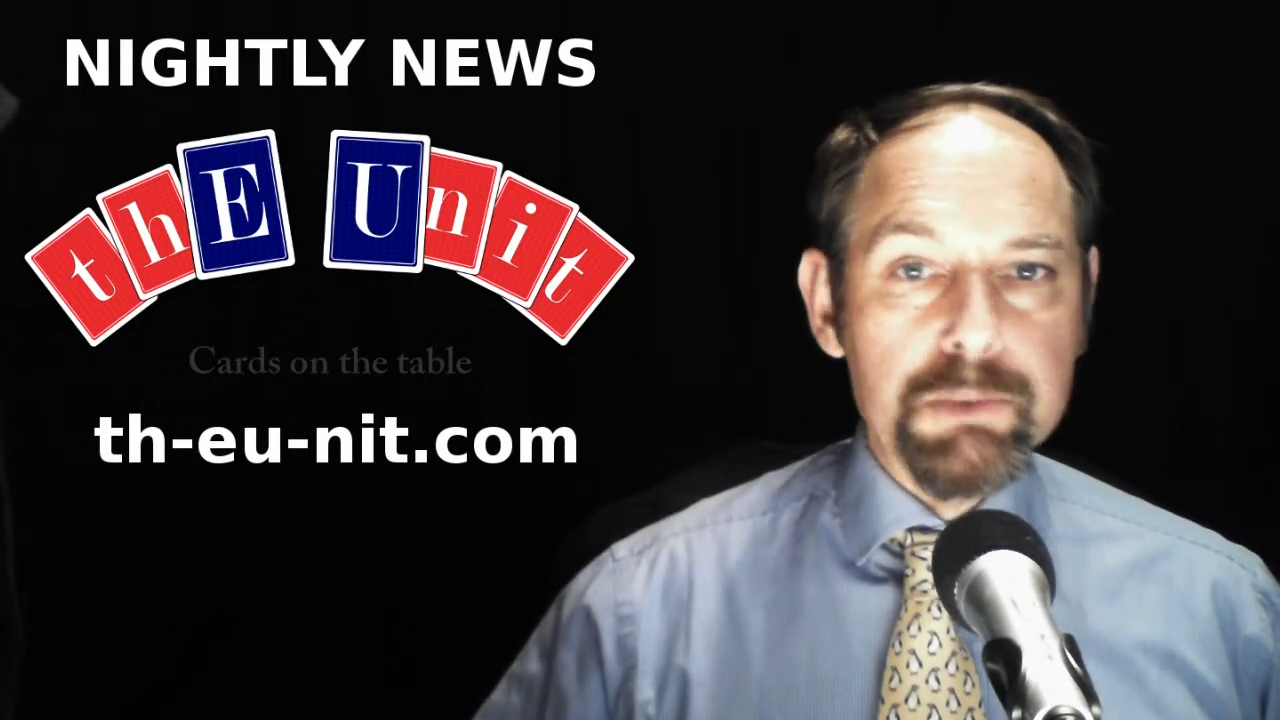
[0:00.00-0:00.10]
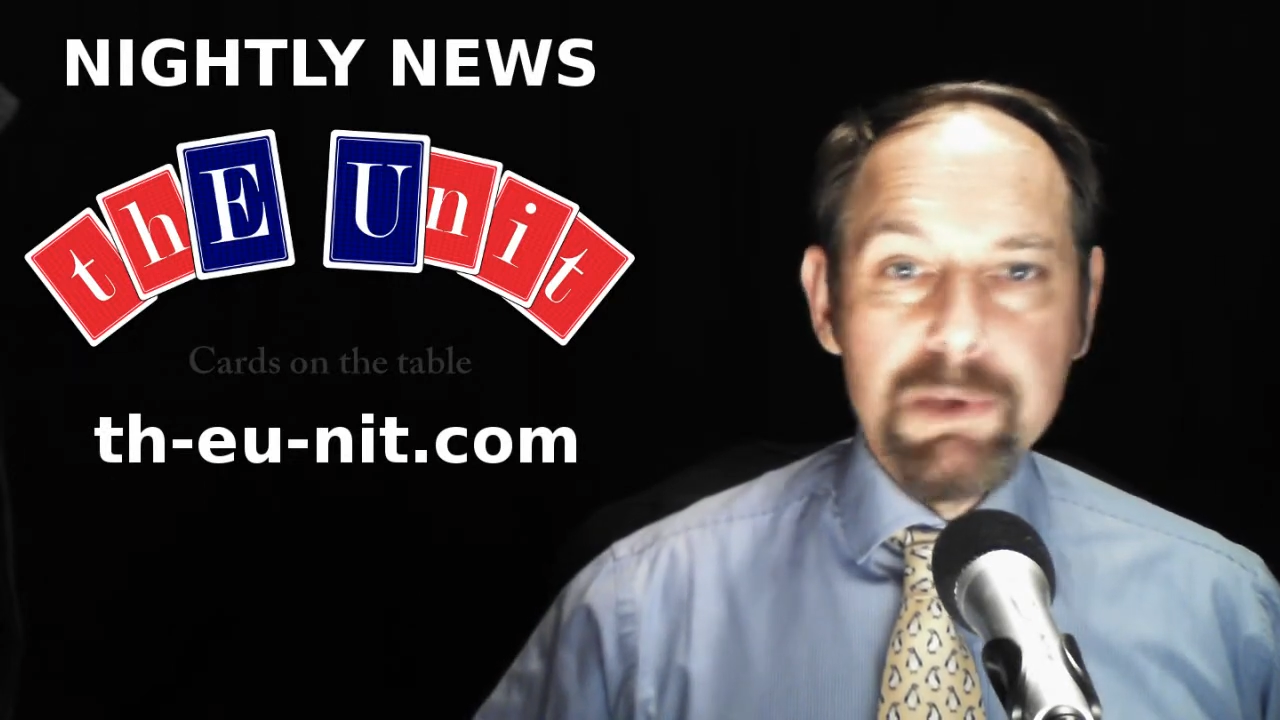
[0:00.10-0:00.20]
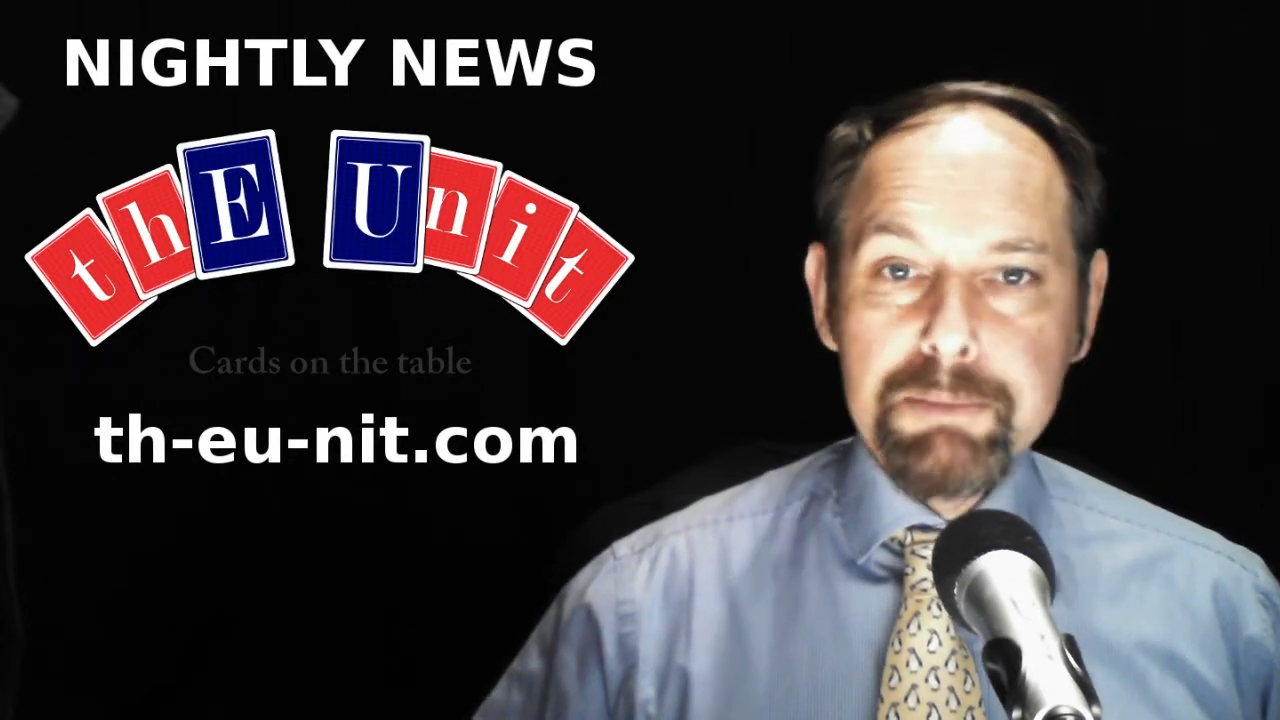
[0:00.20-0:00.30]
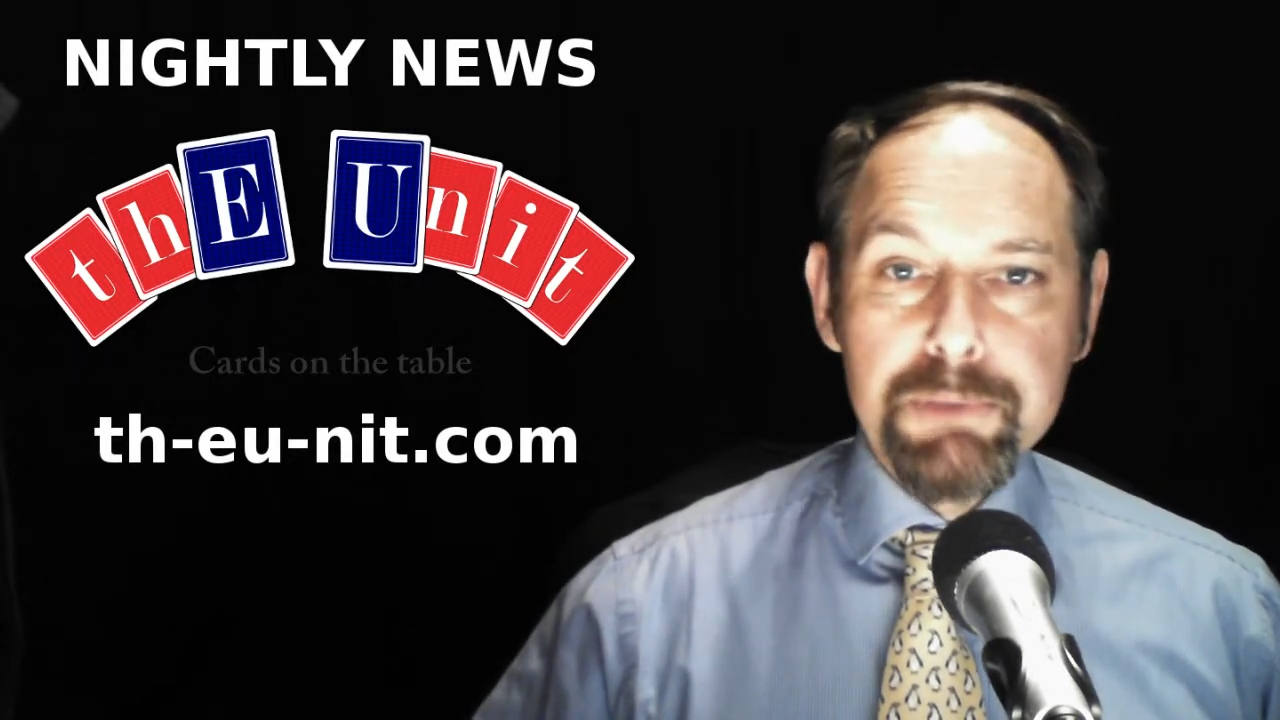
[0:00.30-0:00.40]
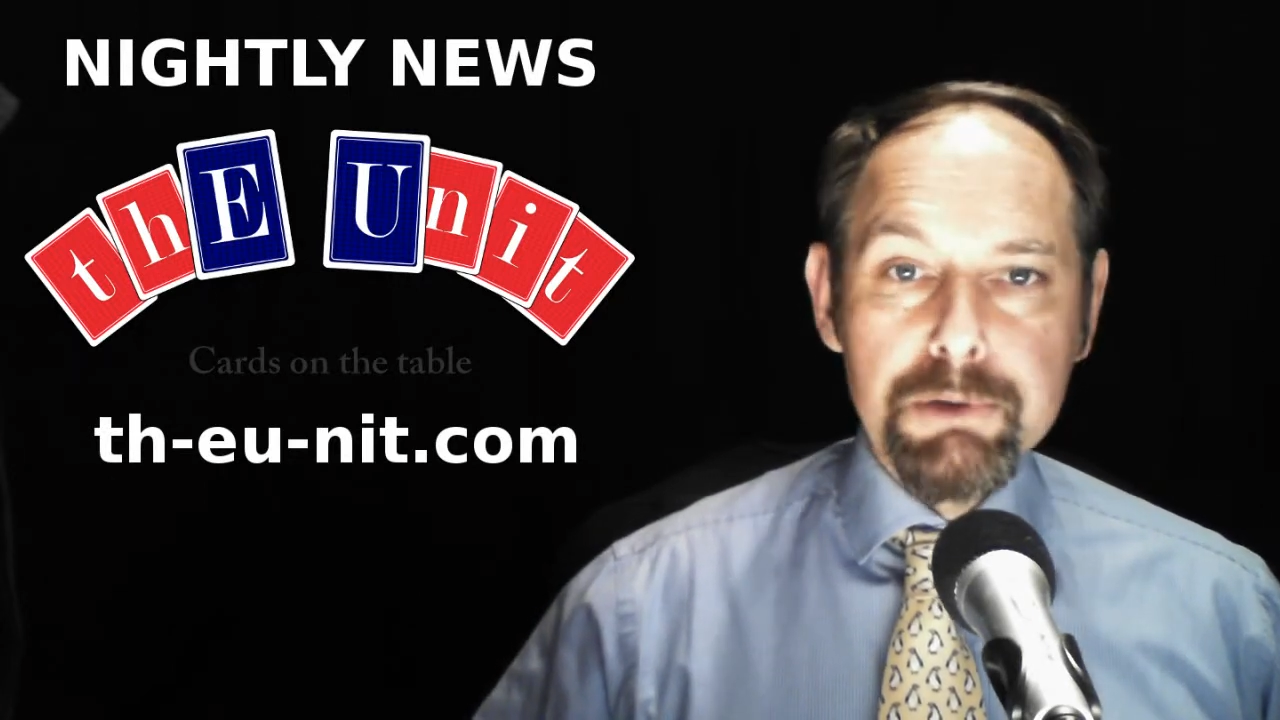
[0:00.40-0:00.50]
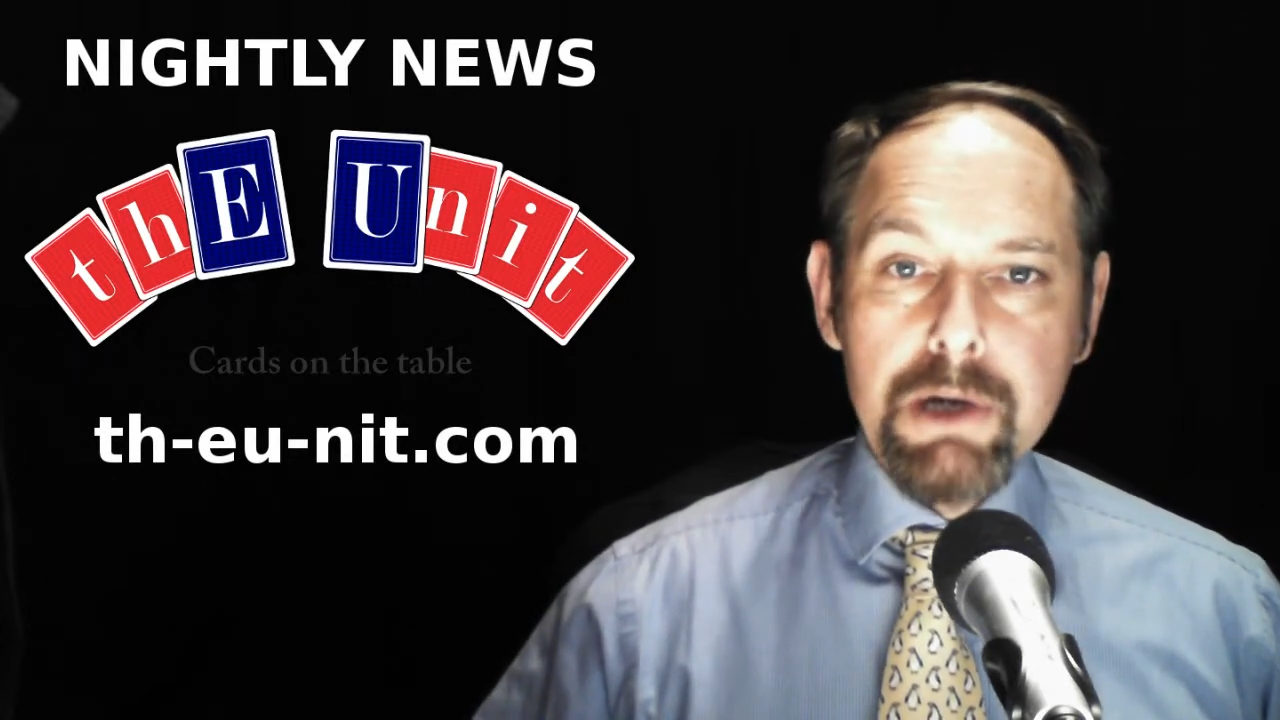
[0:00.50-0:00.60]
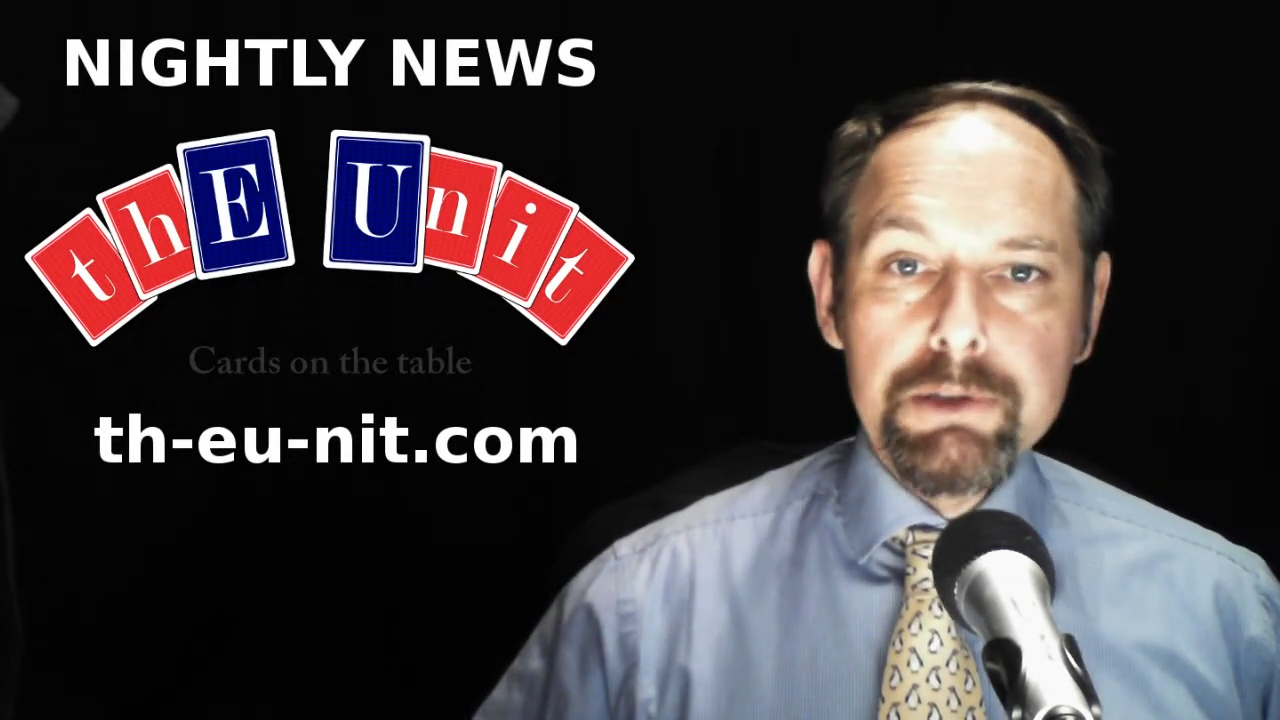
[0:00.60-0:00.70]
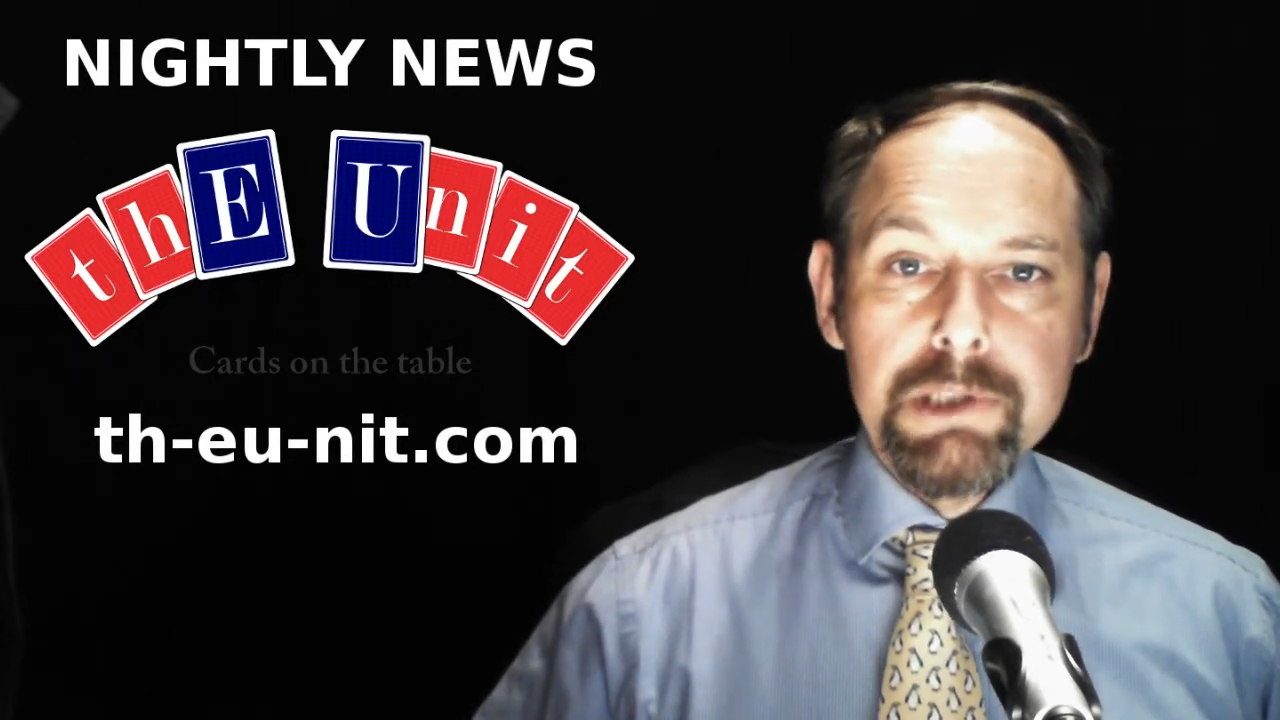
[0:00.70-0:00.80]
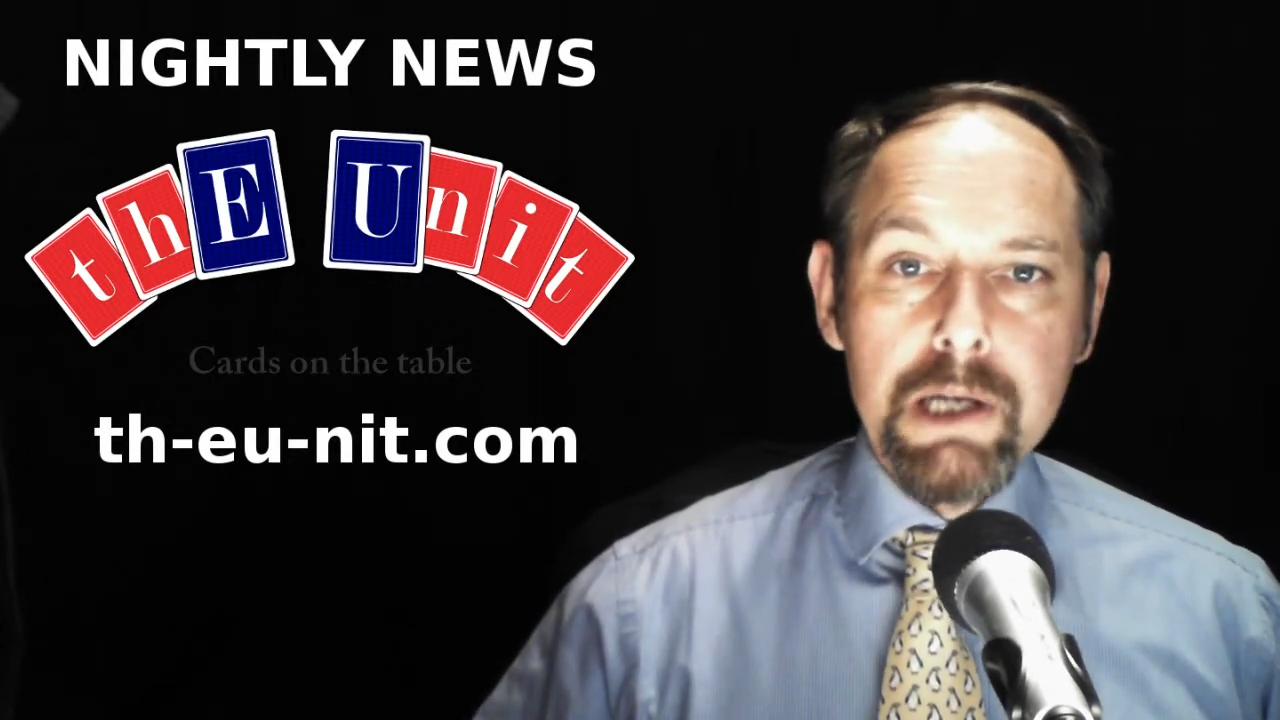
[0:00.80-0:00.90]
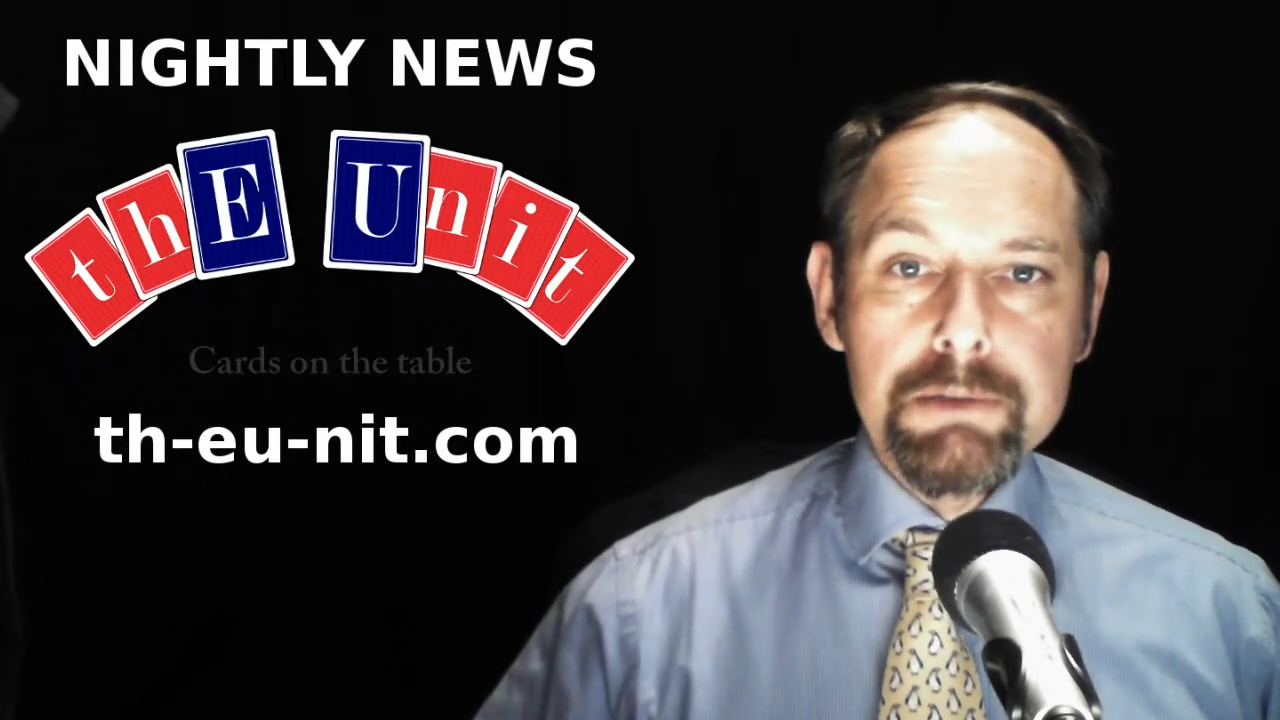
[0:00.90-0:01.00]
with
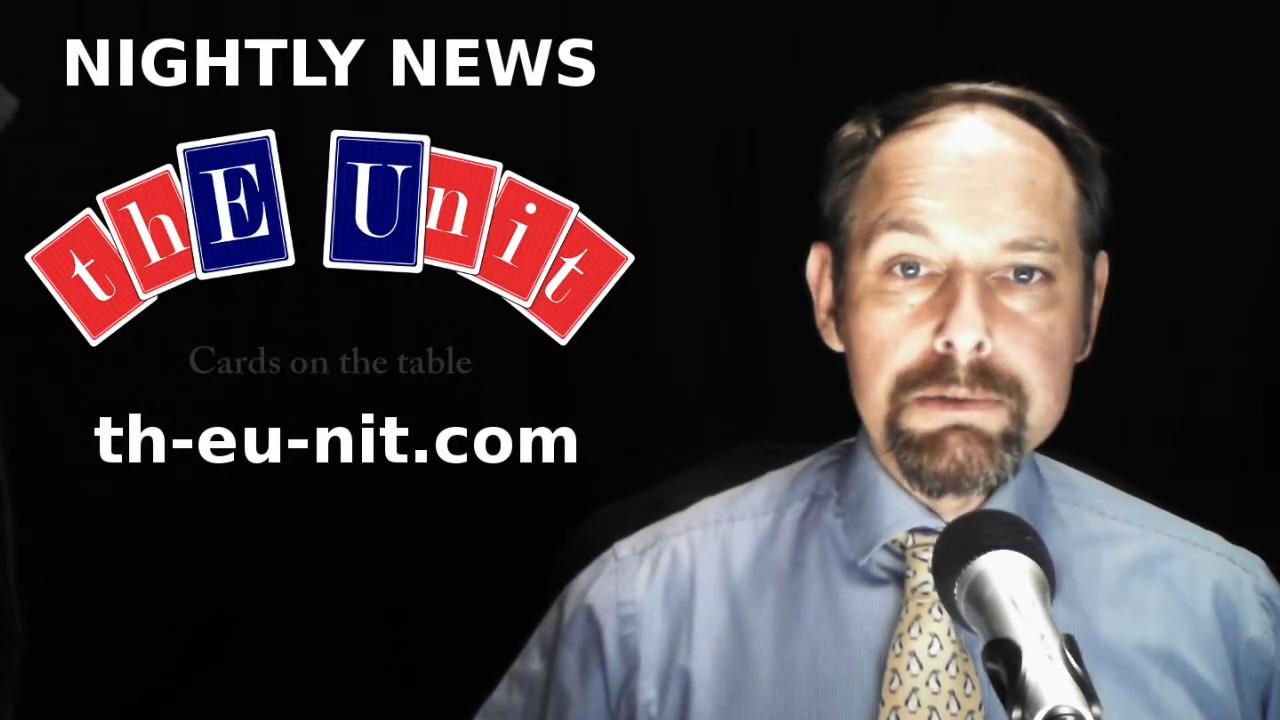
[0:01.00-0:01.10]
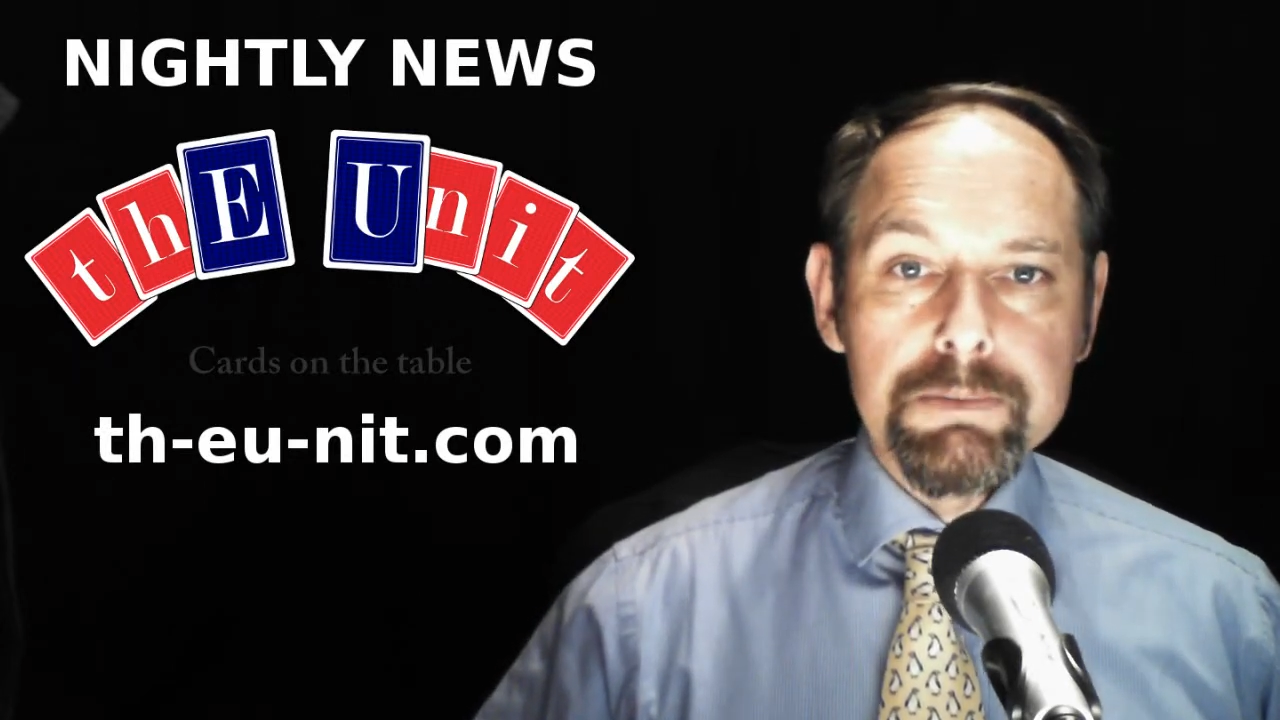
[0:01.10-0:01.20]
Barroso.